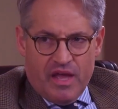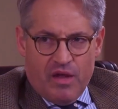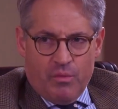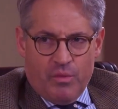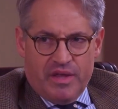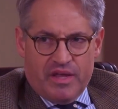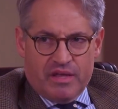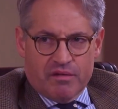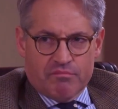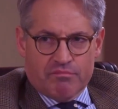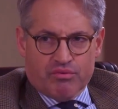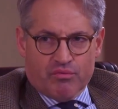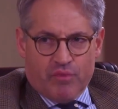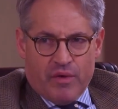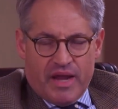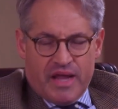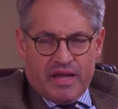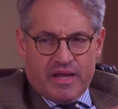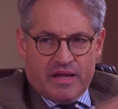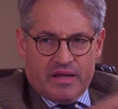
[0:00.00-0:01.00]
and we can
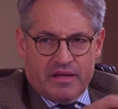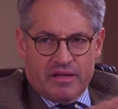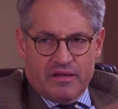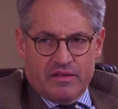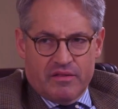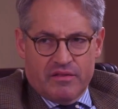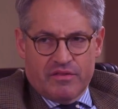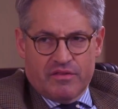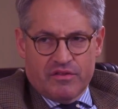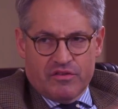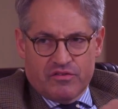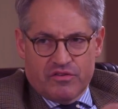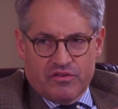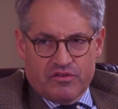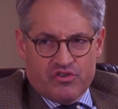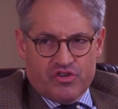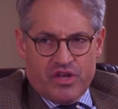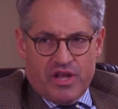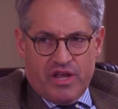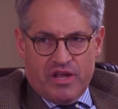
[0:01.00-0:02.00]
break the
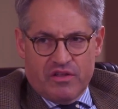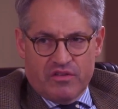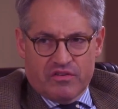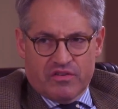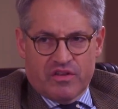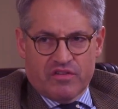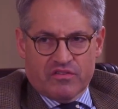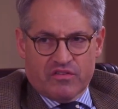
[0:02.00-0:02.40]
genes,